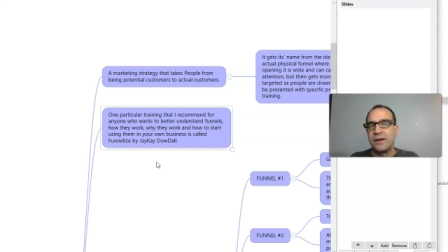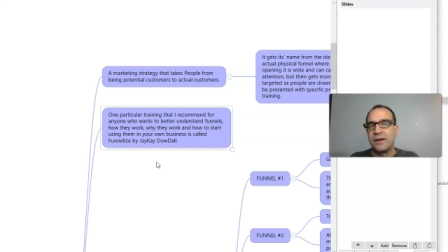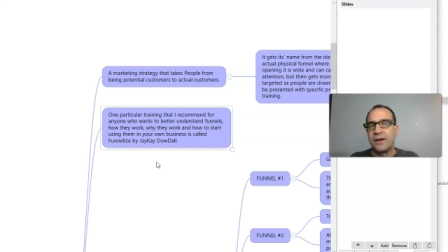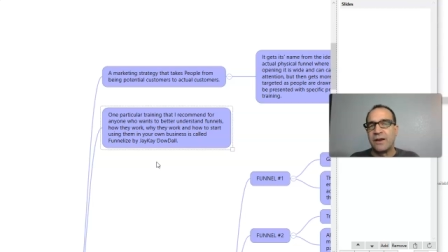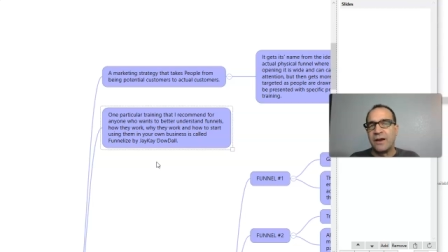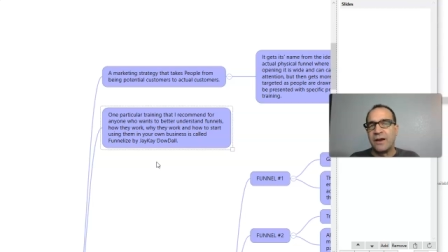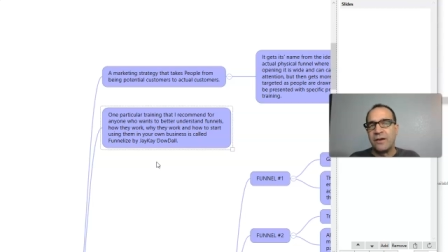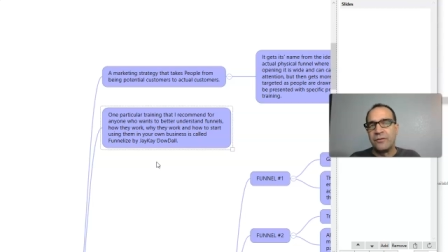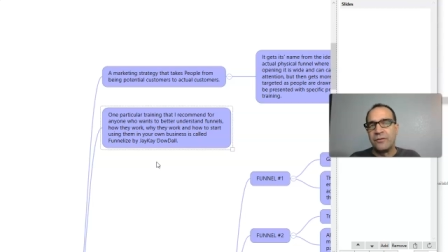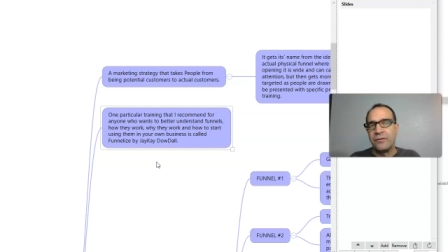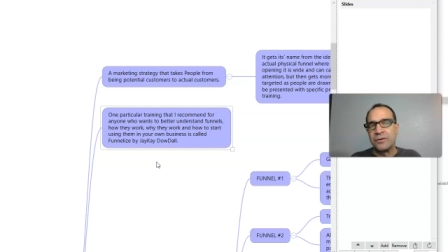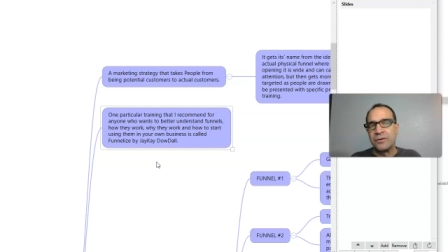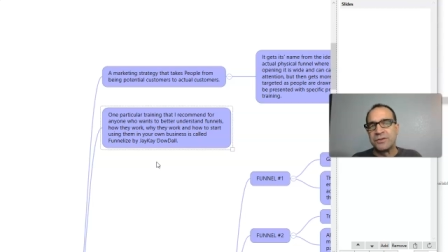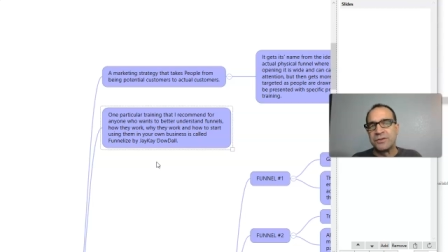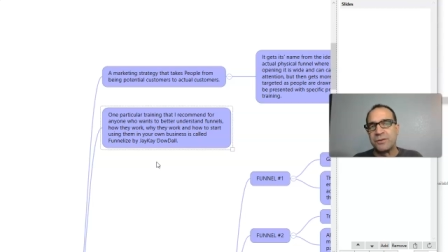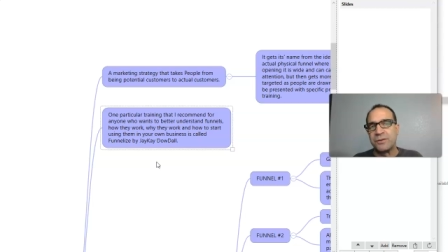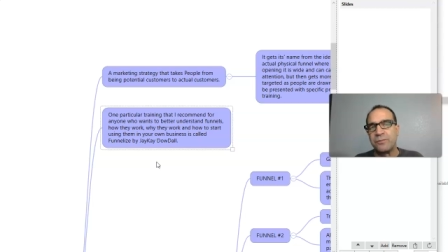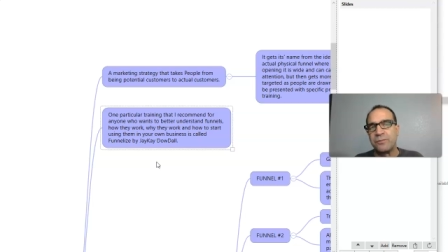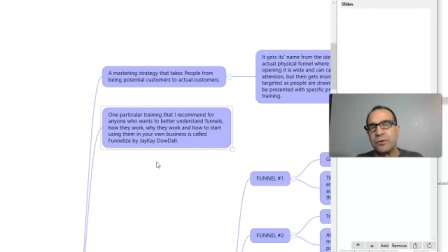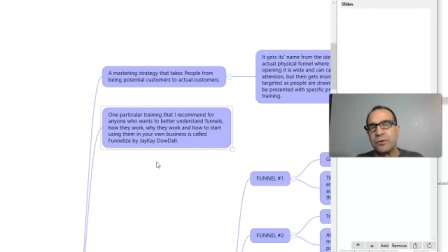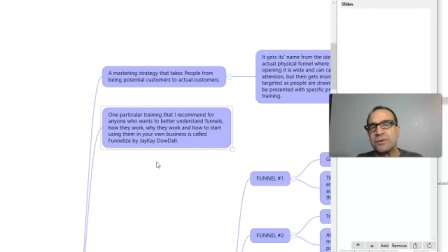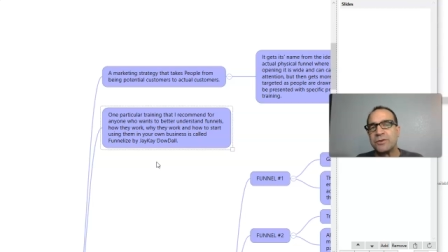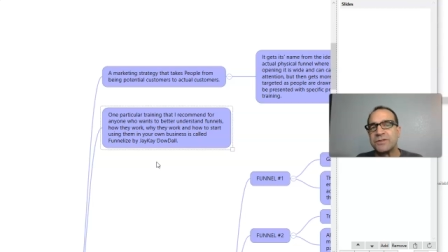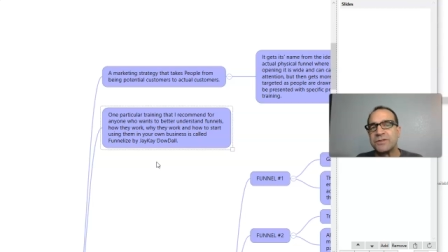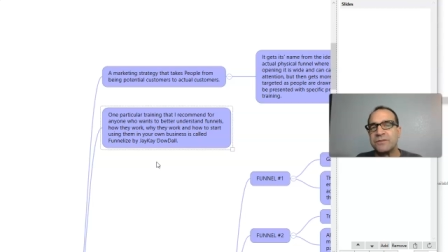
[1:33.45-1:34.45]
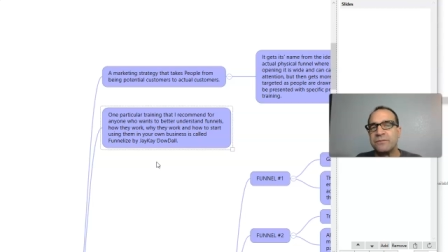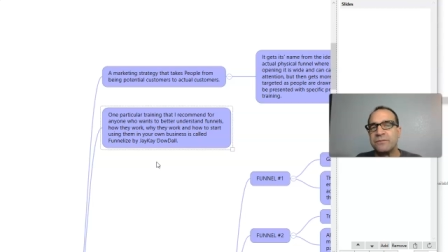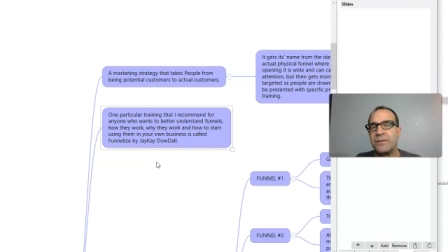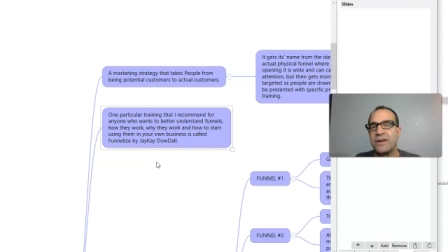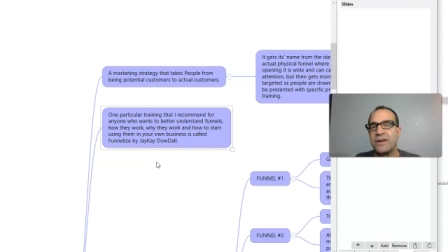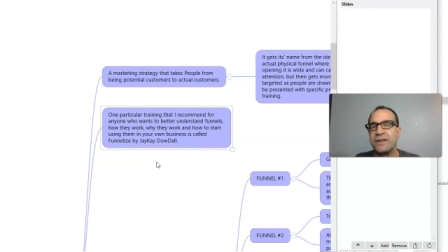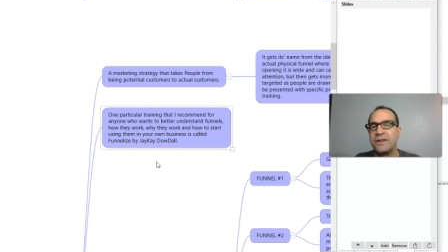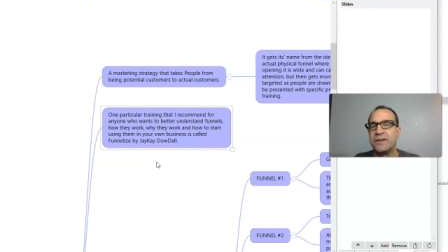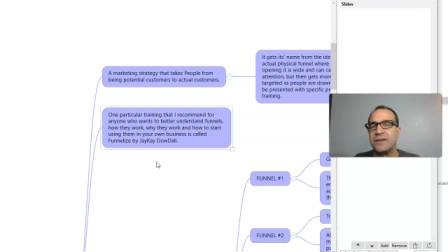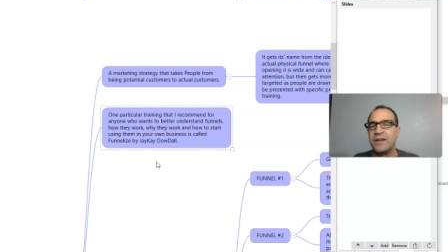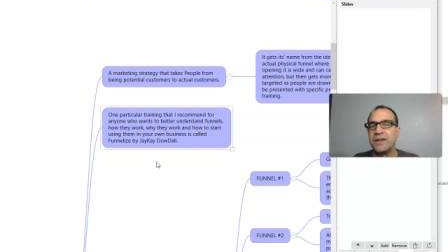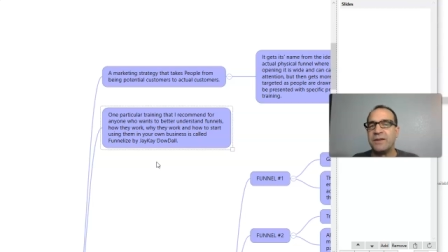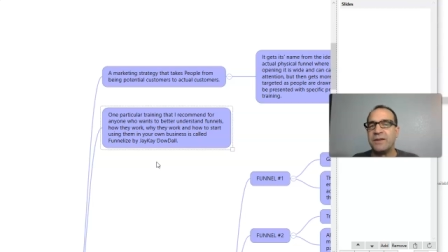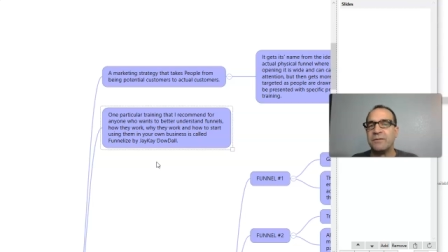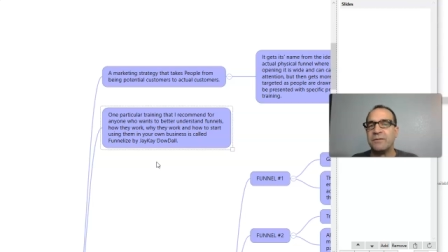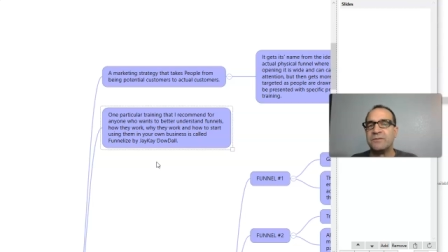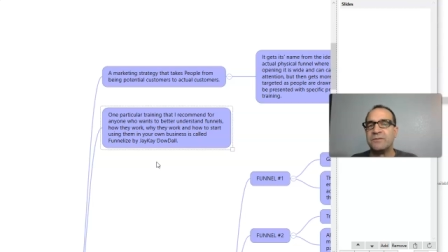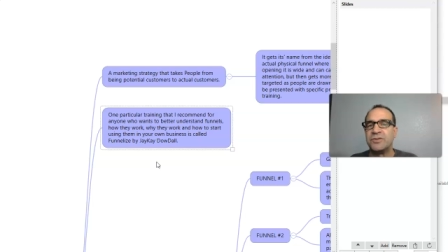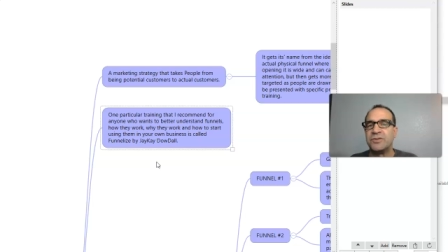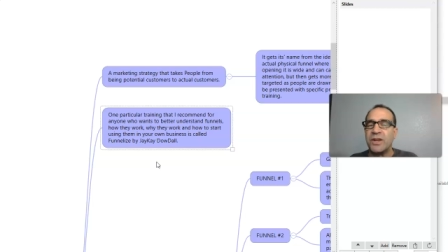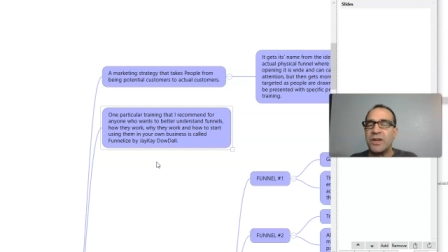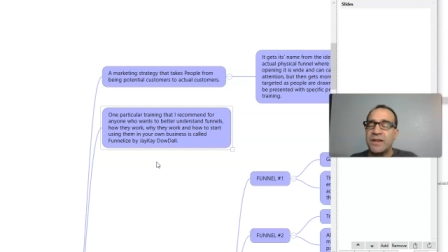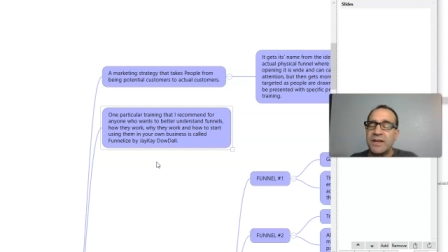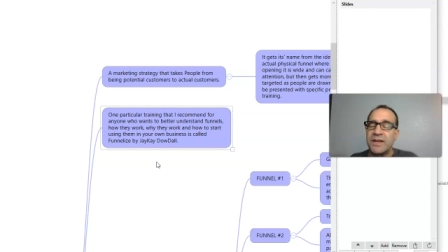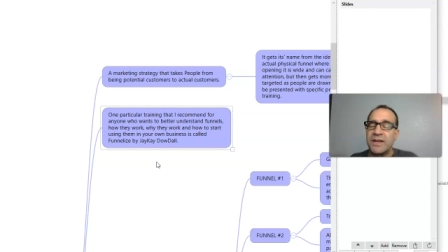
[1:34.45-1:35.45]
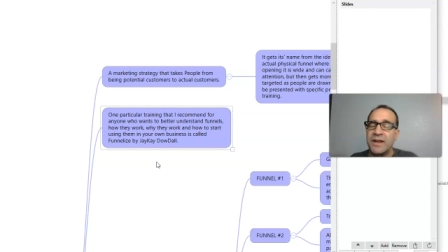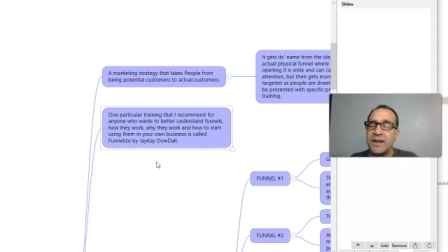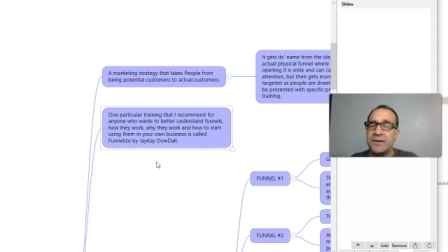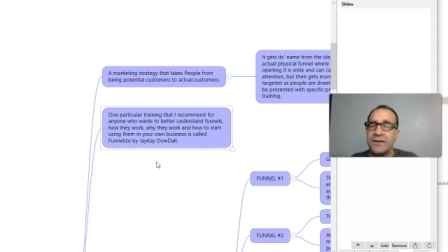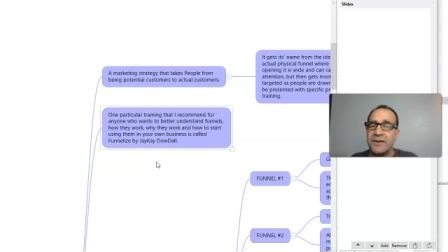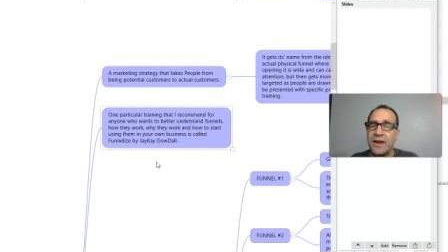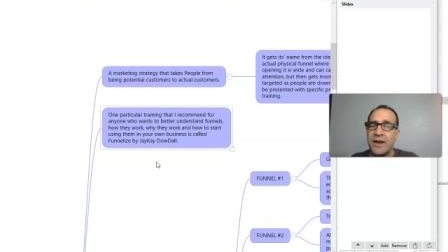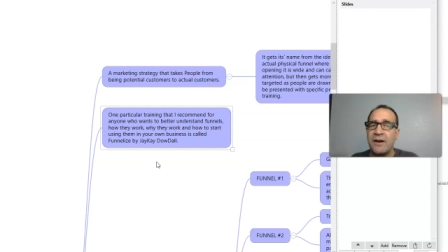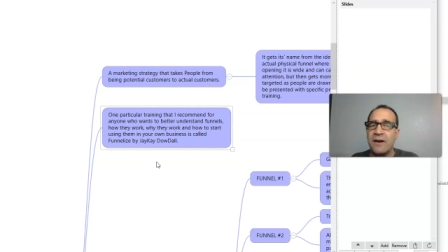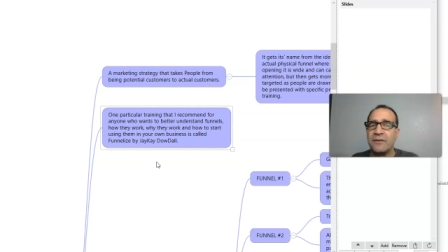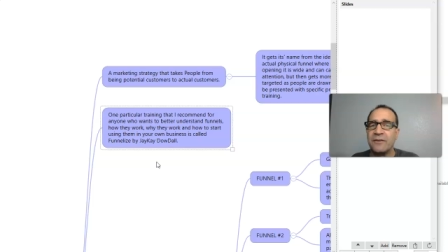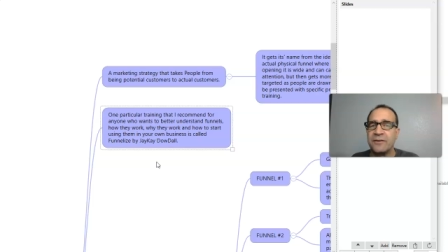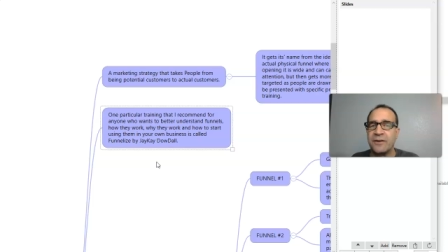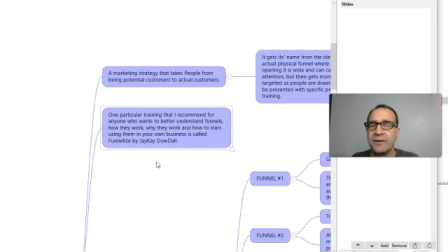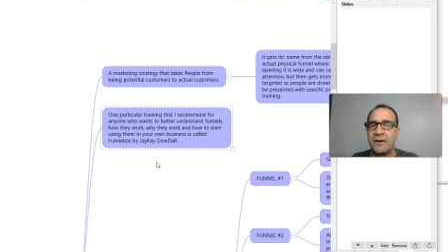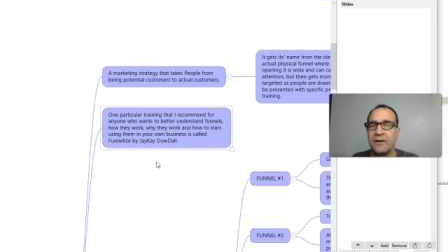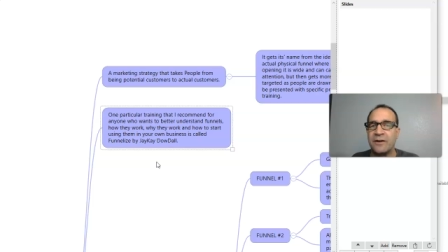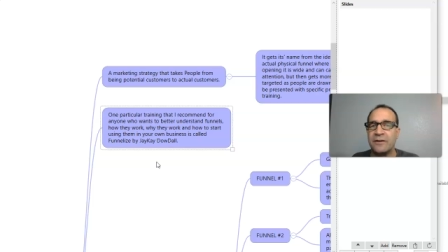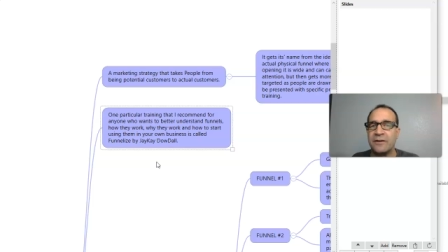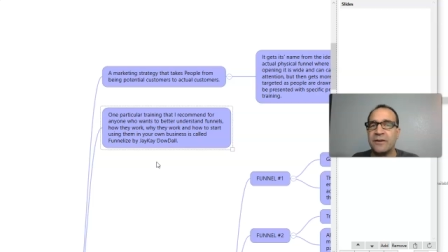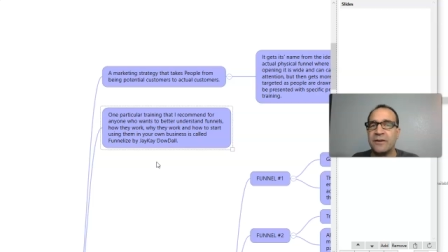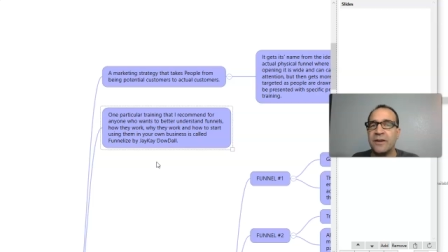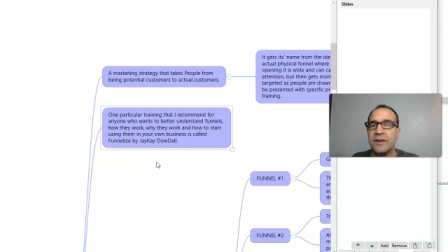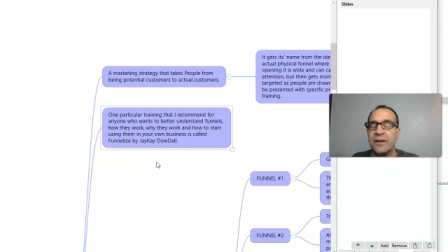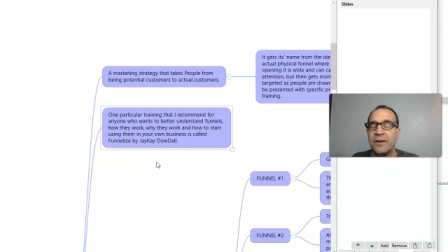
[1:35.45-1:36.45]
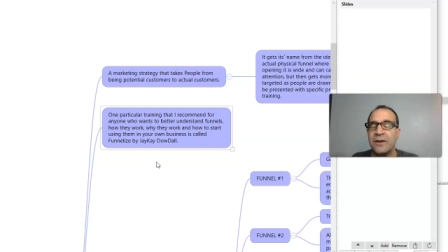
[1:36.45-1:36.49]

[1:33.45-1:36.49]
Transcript: Uh, there's a person by the name of J K Daldahl